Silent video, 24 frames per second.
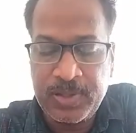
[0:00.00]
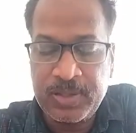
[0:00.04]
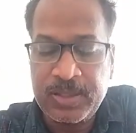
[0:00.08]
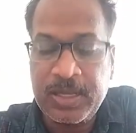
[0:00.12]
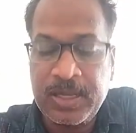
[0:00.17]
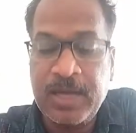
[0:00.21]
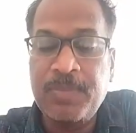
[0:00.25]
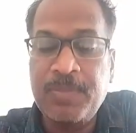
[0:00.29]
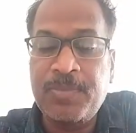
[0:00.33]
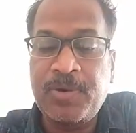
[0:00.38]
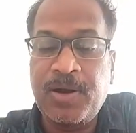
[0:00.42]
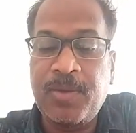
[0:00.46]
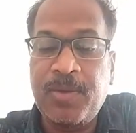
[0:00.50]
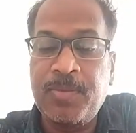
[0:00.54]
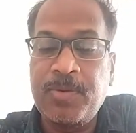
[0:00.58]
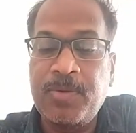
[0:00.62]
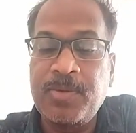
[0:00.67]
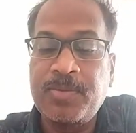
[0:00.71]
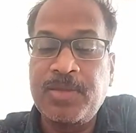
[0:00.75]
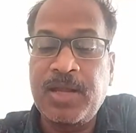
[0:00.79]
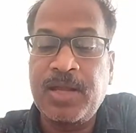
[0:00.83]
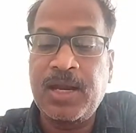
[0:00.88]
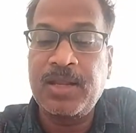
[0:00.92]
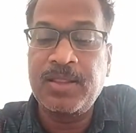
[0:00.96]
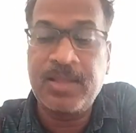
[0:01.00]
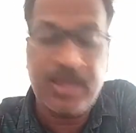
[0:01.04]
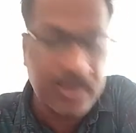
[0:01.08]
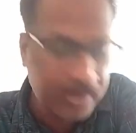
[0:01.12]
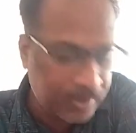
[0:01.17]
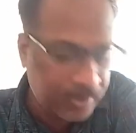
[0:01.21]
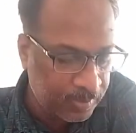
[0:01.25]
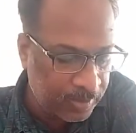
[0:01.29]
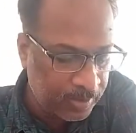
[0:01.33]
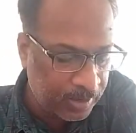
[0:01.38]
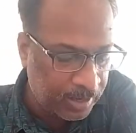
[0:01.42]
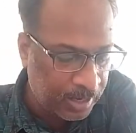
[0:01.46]
Skin problems are
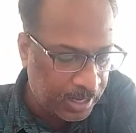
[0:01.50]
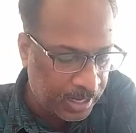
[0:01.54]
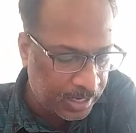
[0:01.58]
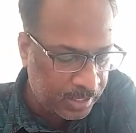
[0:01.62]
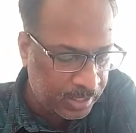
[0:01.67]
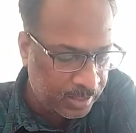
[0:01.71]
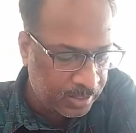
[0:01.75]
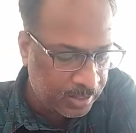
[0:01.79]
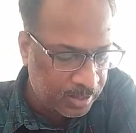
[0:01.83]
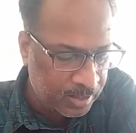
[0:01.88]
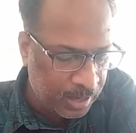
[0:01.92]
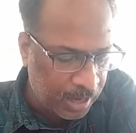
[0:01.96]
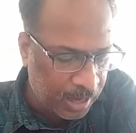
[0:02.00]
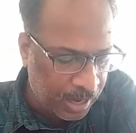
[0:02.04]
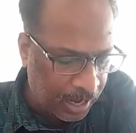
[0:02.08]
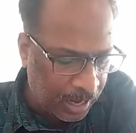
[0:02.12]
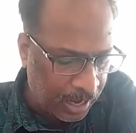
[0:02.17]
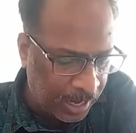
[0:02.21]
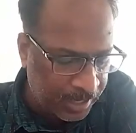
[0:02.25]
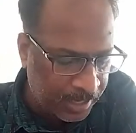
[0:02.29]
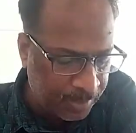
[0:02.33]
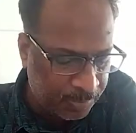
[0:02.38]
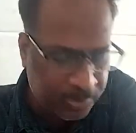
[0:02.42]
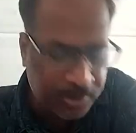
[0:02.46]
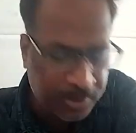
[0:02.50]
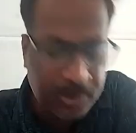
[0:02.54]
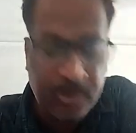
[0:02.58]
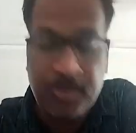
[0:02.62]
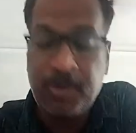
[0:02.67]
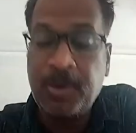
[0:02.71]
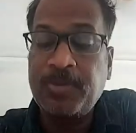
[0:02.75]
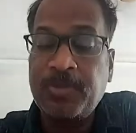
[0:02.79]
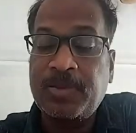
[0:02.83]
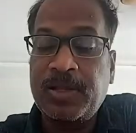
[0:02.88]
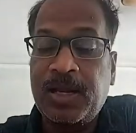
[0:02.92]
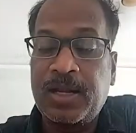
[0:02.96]
there and eye
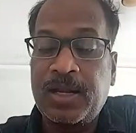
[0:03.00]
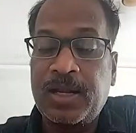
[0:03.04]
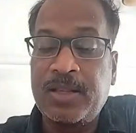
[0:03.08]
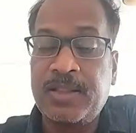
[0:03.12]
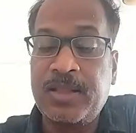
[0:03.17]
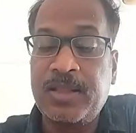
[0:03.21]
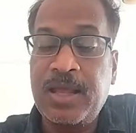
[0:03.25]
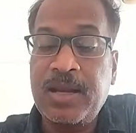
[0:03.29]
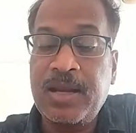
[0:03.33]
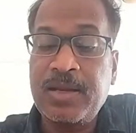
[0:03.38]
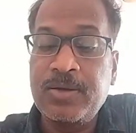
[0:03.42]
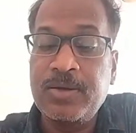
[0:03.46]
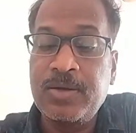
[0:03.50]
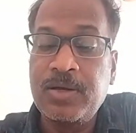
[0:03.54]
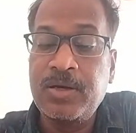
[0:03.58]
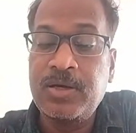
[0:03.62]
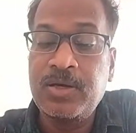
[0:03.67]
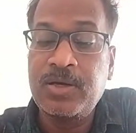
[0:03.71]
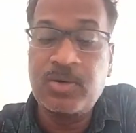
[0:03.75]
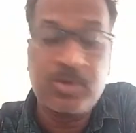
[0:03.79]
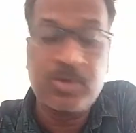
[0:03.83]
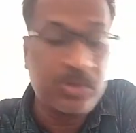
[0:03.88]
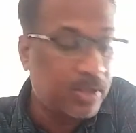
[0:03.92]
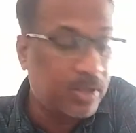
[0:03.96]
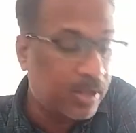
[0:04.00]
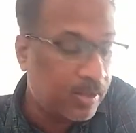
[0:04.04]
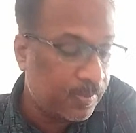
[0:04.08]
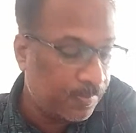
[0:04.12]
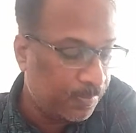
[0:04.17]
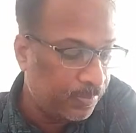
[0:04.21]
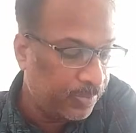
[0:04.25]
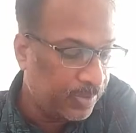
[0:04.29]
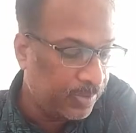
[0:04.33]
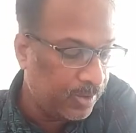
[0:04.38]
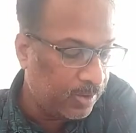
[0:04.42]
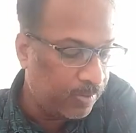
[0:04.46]
problems are there due to
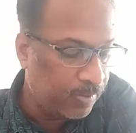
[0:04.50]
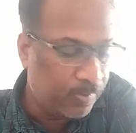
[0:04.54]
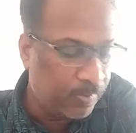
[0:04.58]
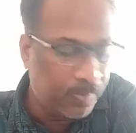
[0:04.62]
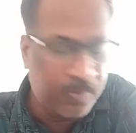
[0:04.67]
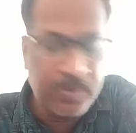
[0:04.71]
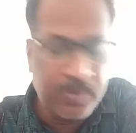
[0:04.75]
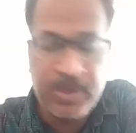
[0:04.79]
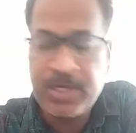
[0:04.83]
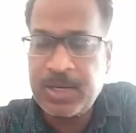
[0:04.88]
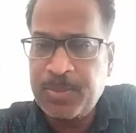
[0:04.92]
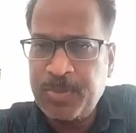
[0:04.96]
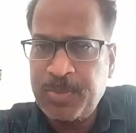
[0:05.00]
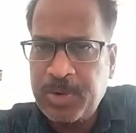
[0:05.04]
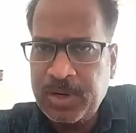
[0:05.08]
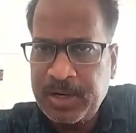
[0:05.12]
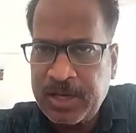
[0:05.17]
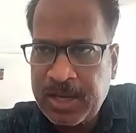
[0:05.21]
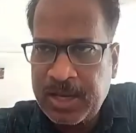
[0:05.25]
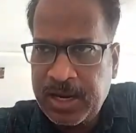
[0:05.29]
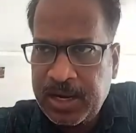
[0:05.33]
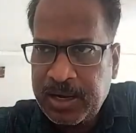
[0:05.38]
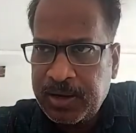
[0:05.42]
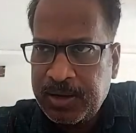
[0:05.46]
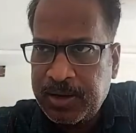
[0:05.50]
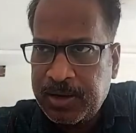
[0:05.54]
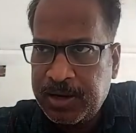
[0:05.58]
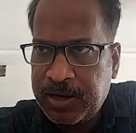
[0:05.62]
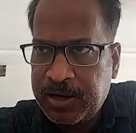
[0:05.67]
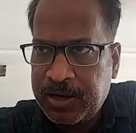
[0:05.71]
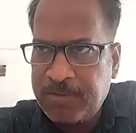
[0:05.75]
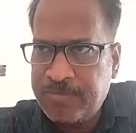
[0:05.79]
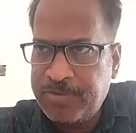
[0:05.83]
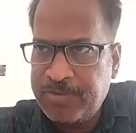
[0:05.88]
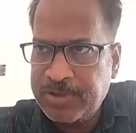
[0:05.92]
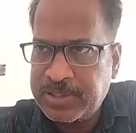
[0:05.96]
the vitamin A
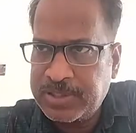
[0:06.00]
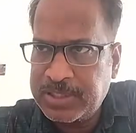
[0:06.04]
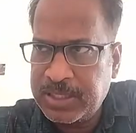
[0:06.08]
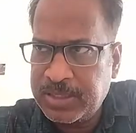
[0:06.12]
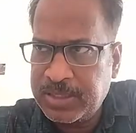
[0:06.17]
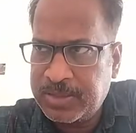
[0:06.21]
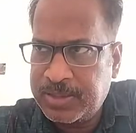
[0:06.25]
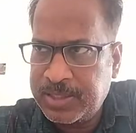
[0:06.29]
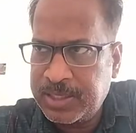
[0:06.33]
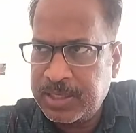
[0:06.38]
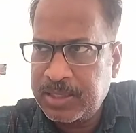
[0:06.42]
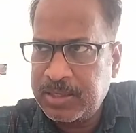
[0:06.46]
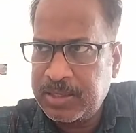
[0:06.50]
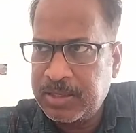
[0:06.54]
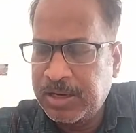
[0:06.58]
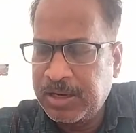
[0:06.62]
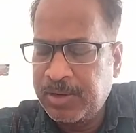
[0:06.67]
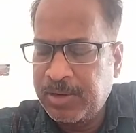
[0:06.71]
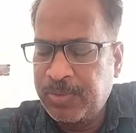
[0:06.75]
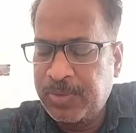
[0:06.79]
deficiency.